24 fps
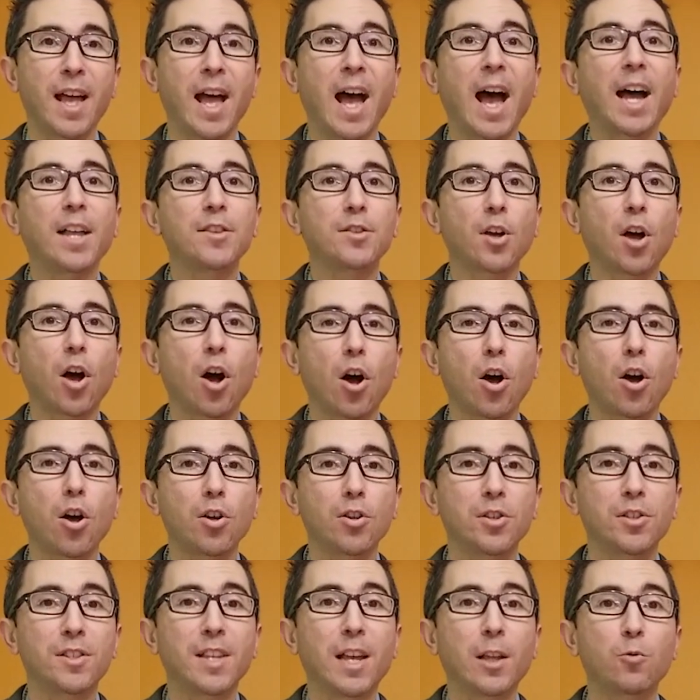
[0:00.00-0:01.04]
at
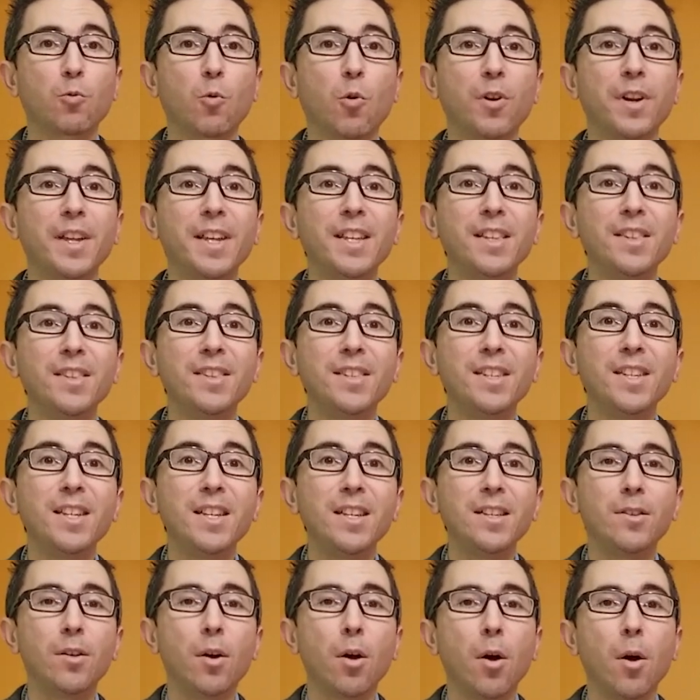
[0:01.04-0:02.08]
odds that were
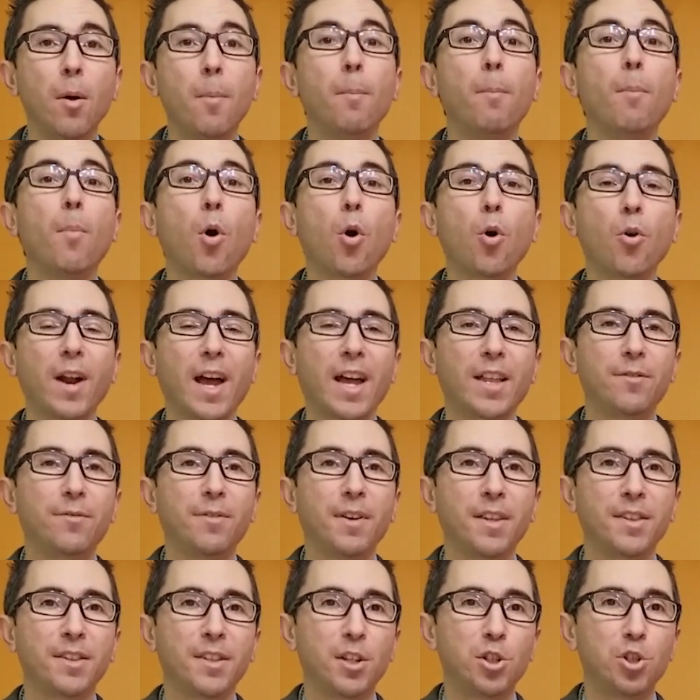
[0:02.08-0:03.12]
indeed more
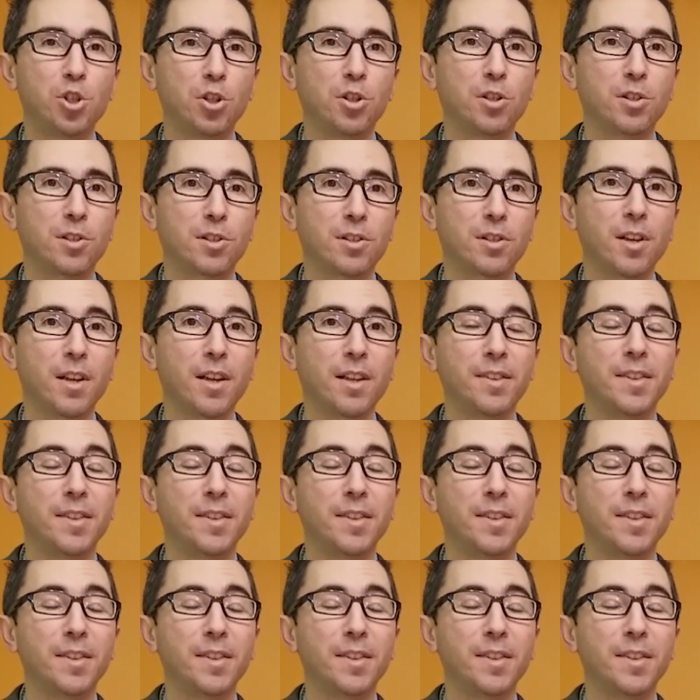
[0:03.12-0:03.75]
advantageous